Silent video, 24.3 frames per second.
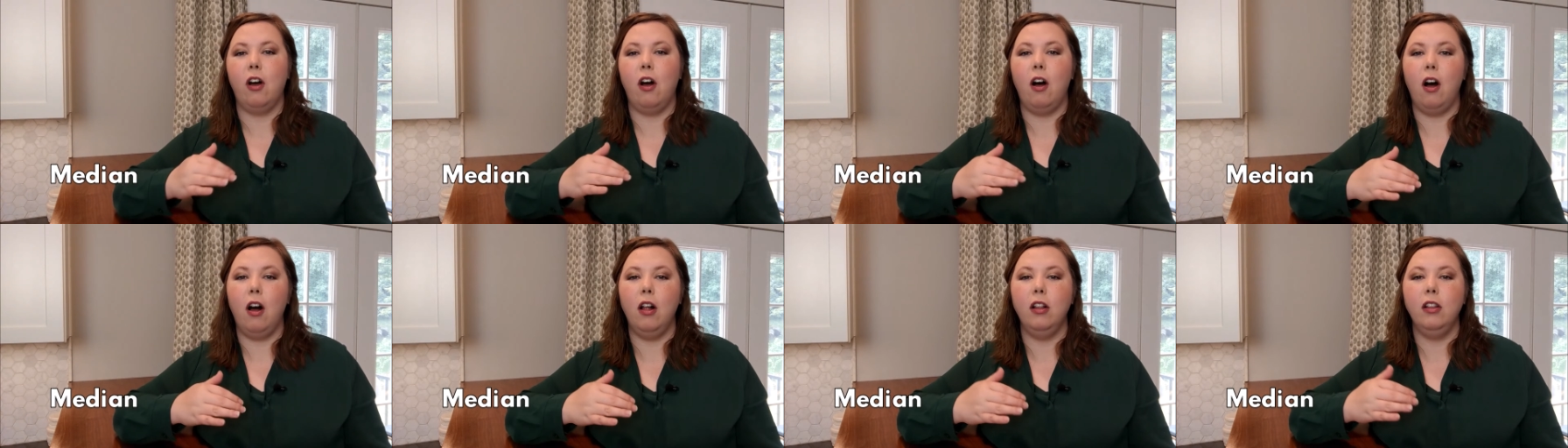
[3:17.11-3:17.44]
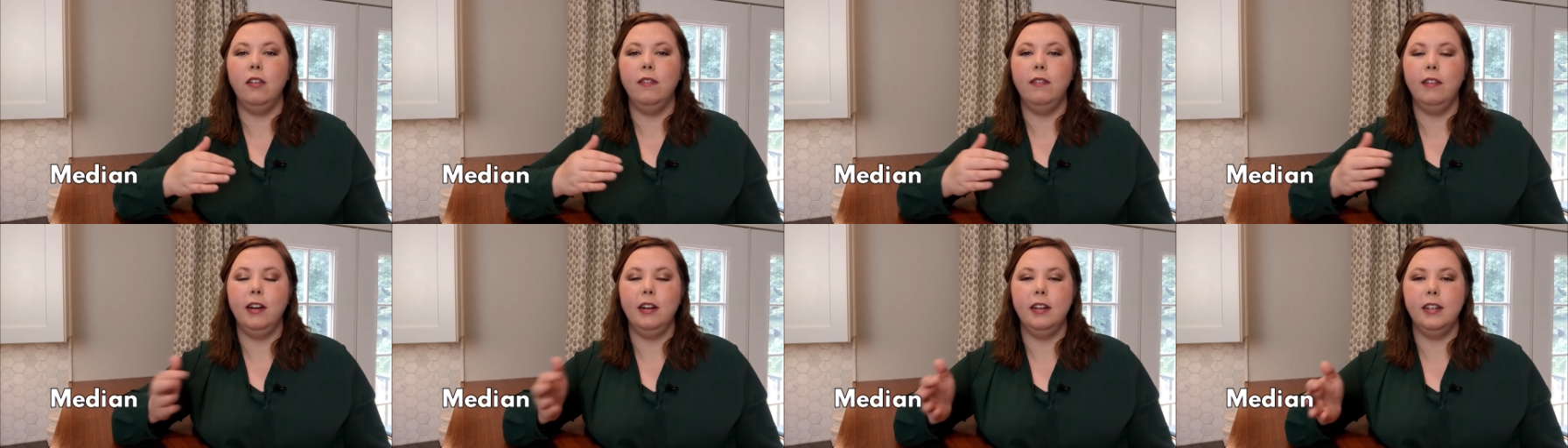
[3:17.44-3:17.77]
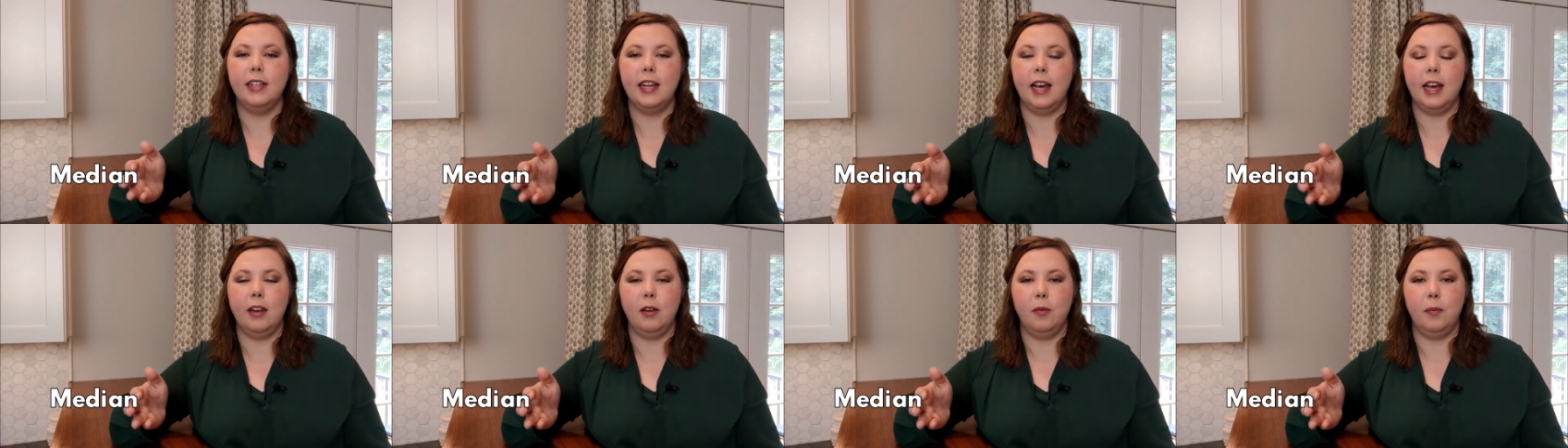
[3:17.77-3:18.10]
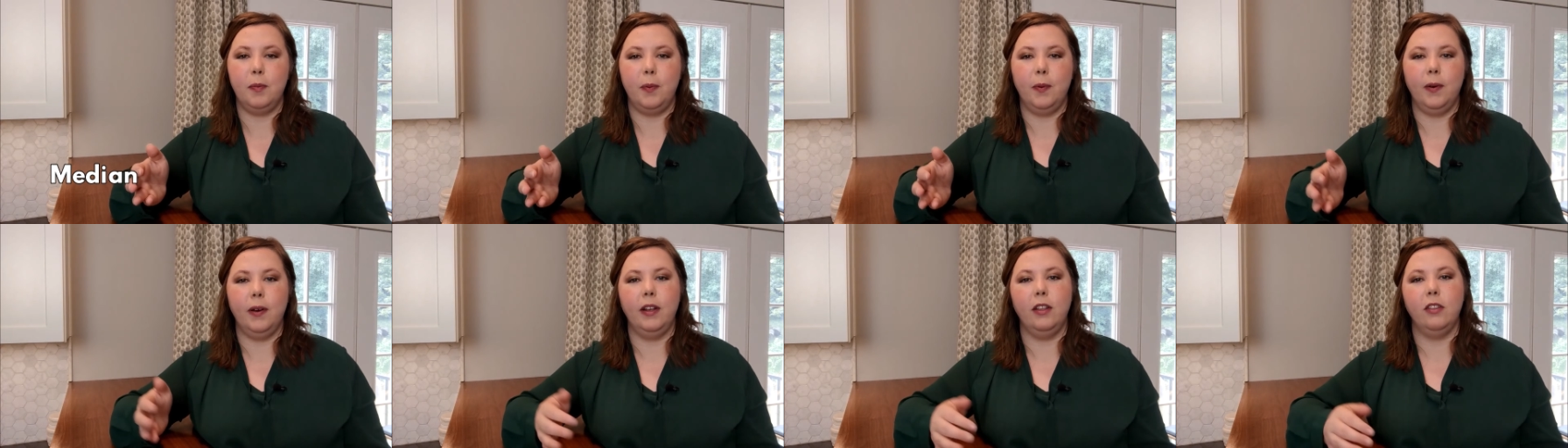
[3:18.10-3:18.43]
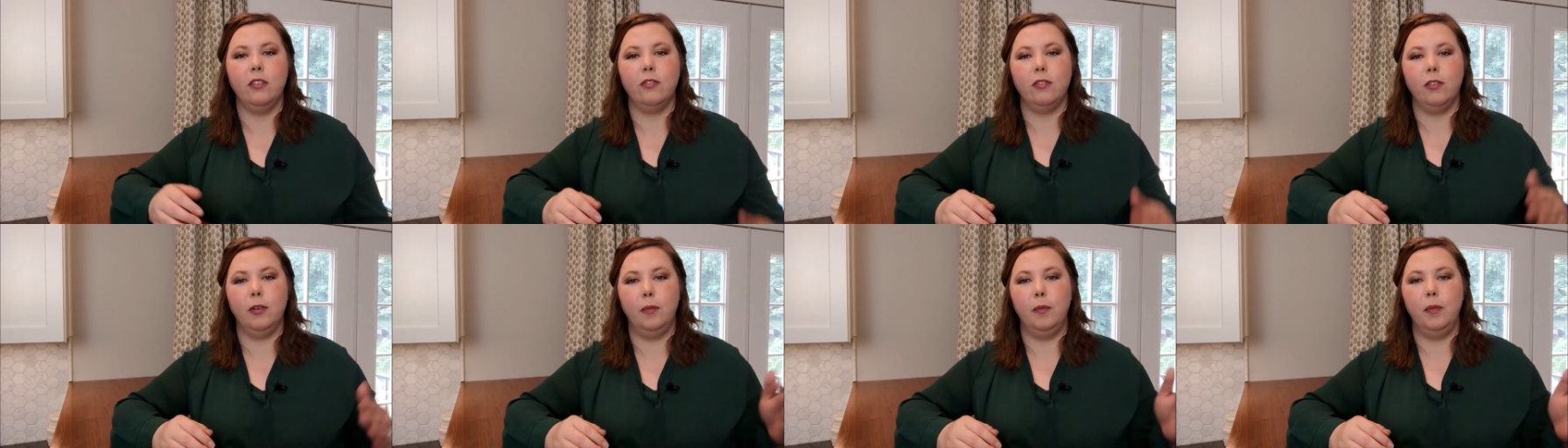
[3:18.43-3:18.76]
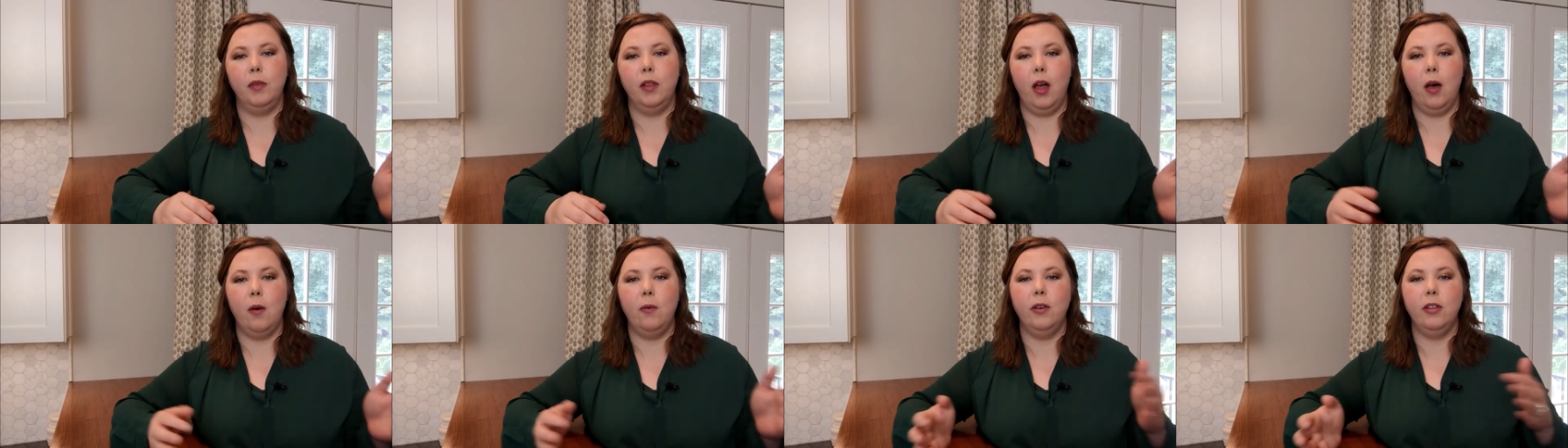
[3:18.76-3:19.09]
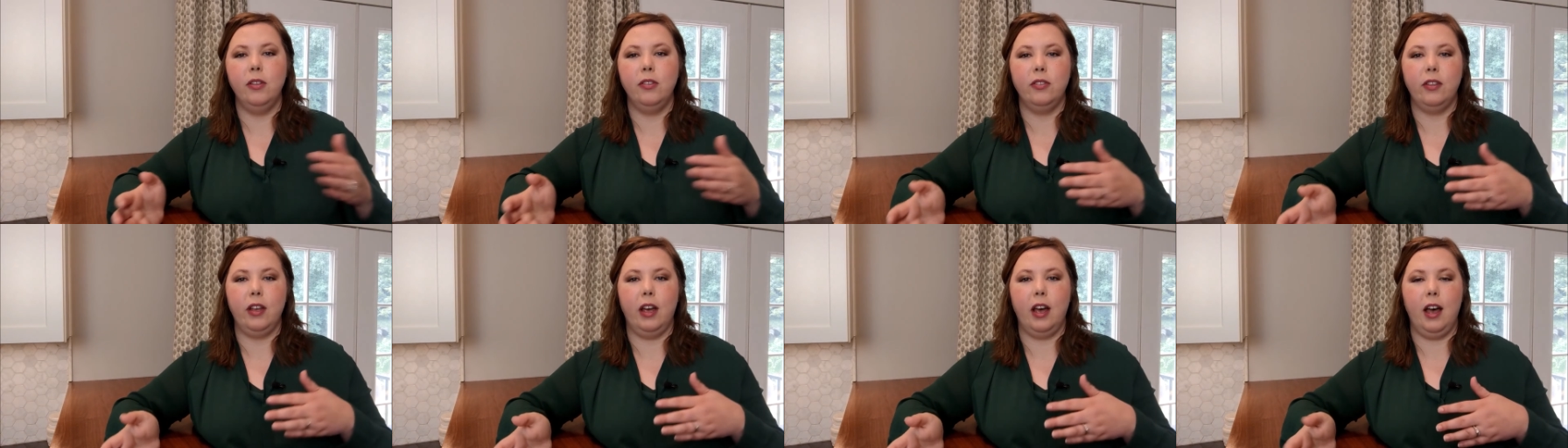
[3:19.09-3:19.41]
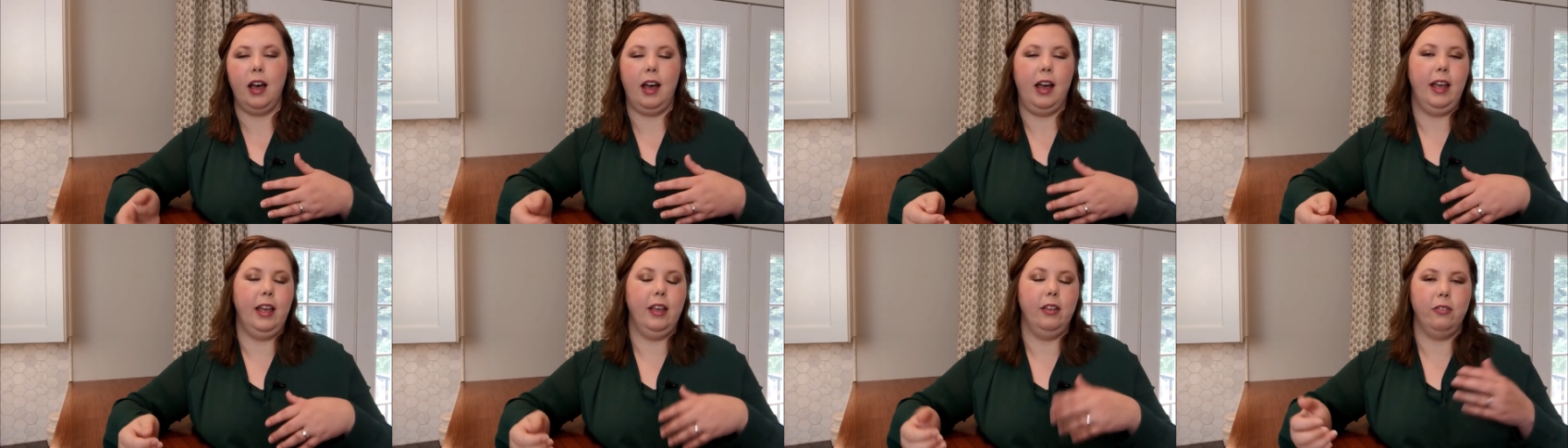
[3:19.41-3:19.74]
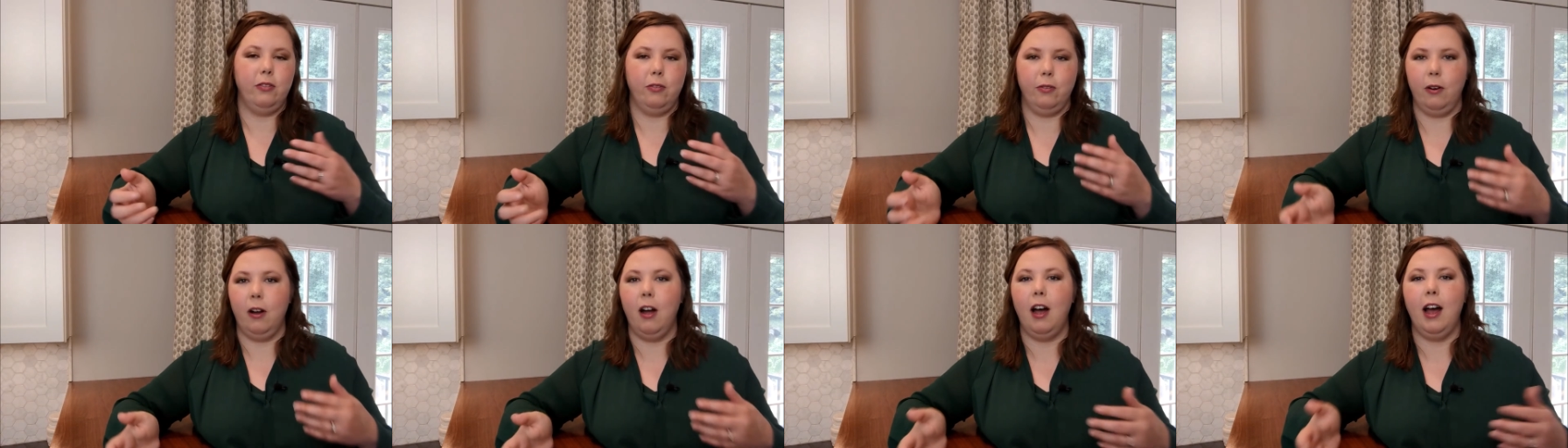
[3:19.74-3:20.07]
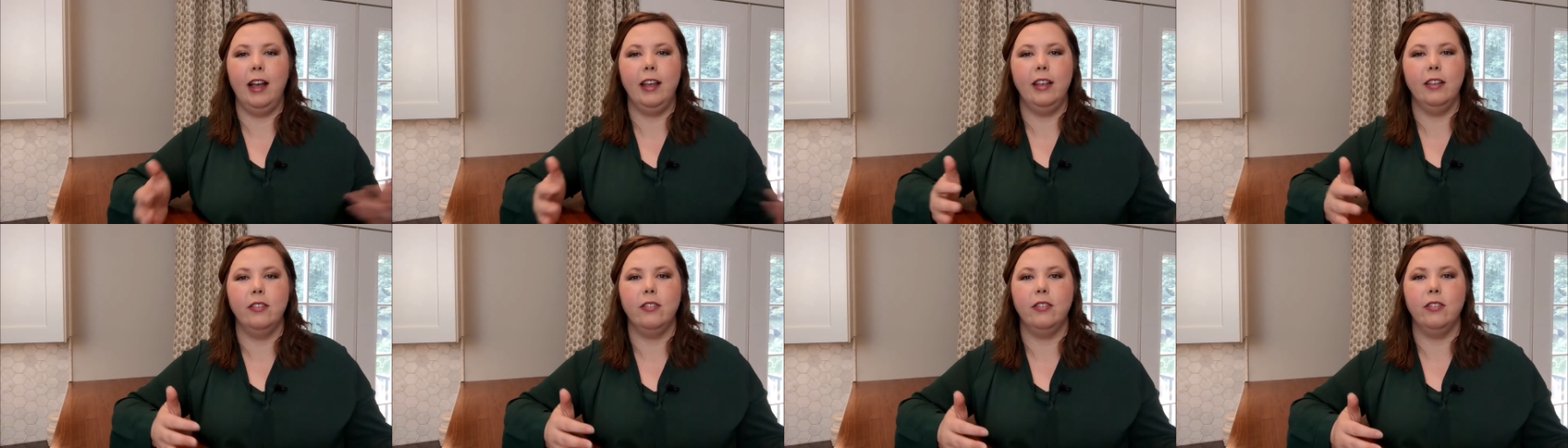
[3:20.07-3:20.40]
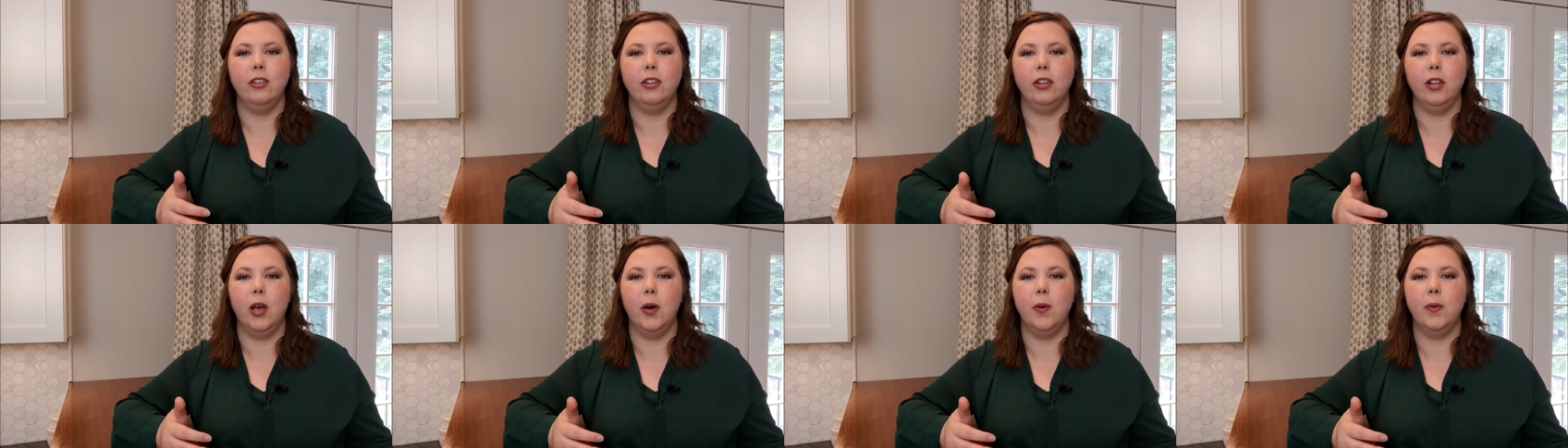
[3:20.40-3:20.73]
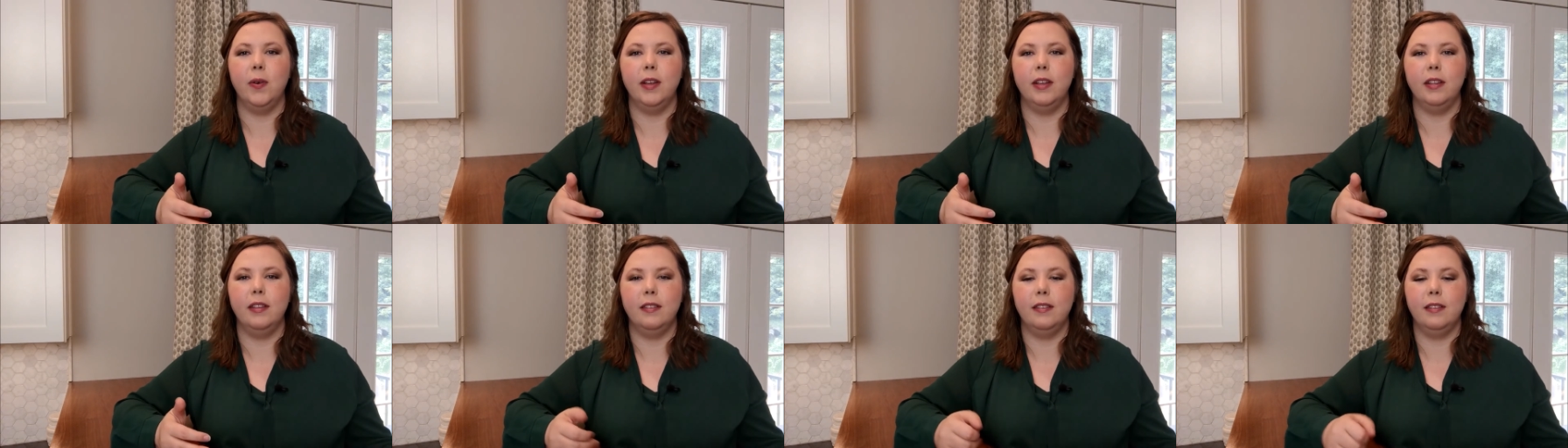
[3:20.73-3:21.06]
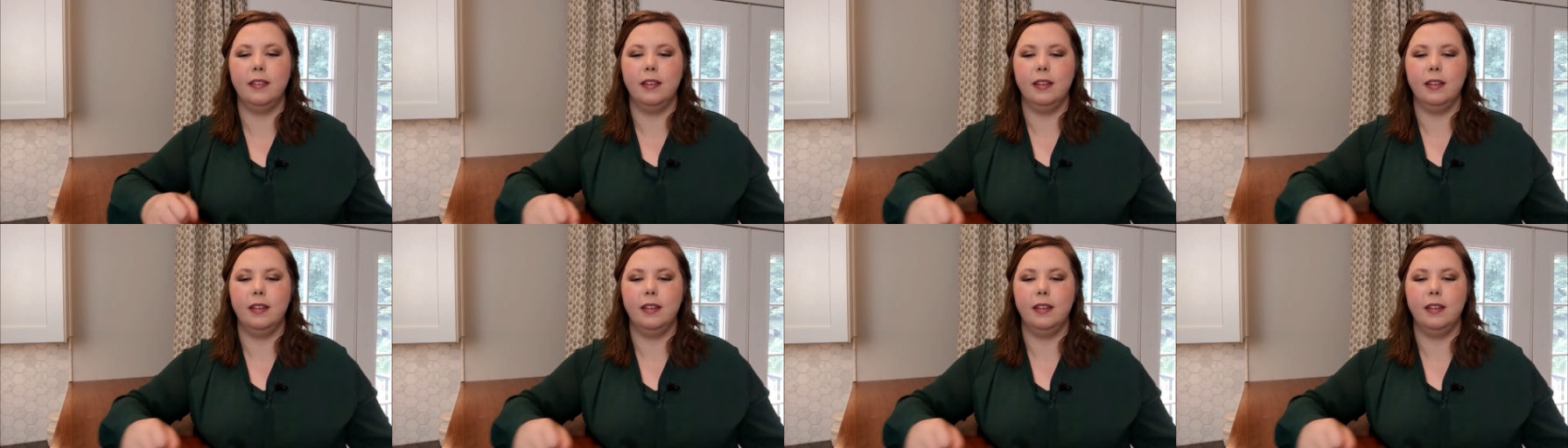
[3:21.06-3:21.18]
all of our data points from lowest to highest or highest to lowest.